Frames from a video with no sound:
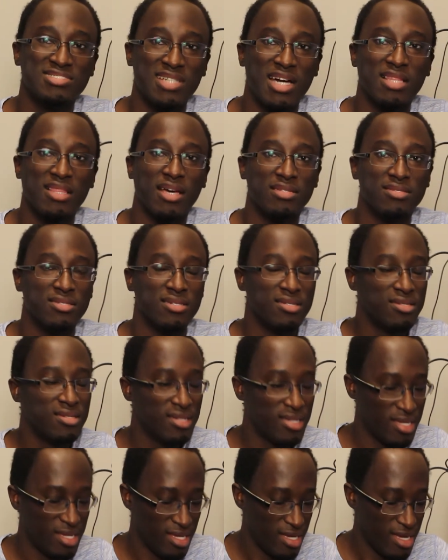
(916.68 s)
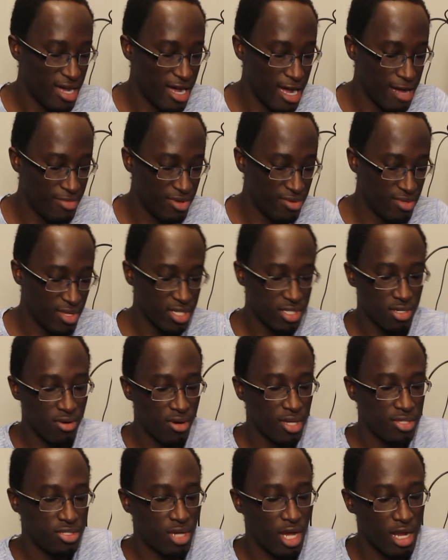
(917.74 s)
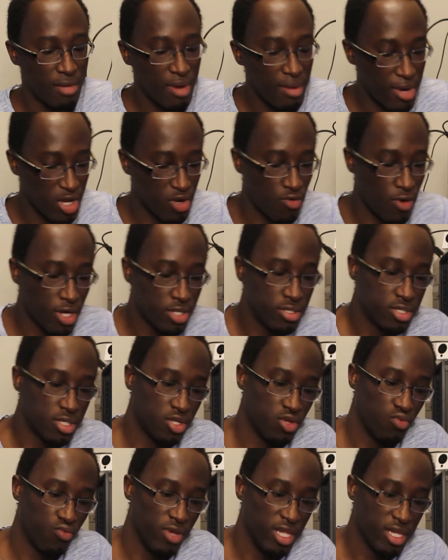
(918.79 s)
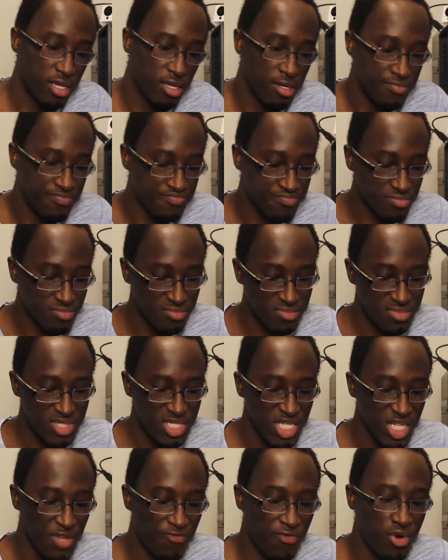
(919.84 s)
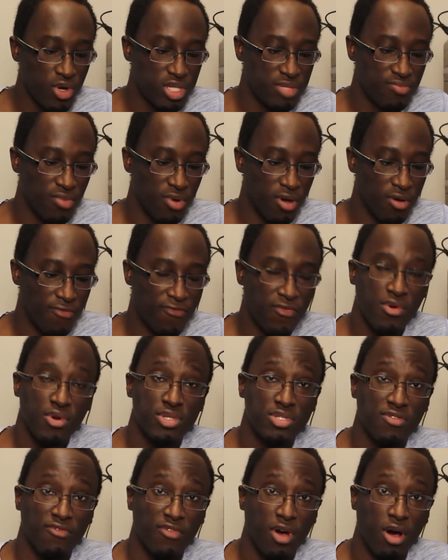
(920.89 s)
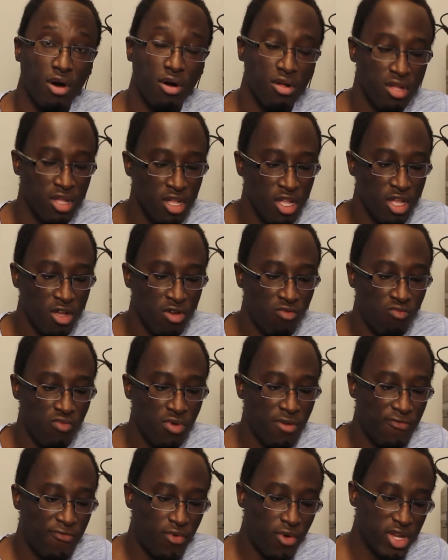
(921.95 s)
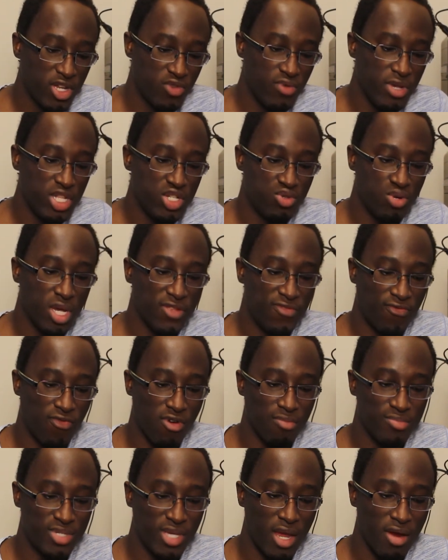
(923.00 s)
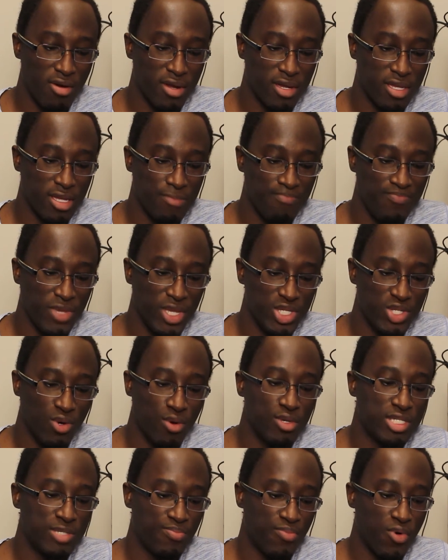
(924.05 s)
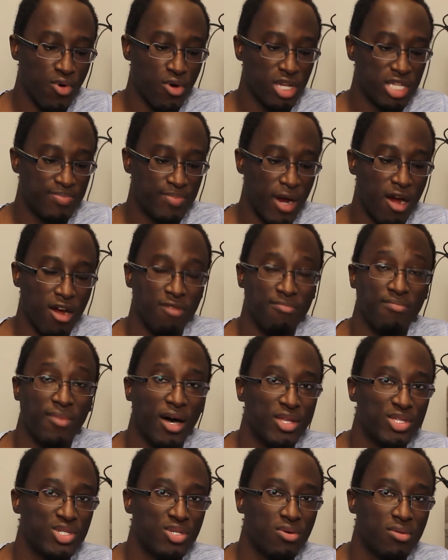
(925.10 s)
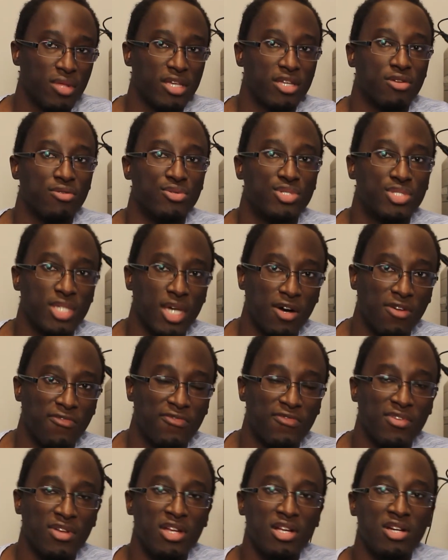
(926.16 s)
I liked it. But let's go ahead and talk about my questions of the week. First of all, will Void Queen transform Tarek into a Sporix-powered monster like herself?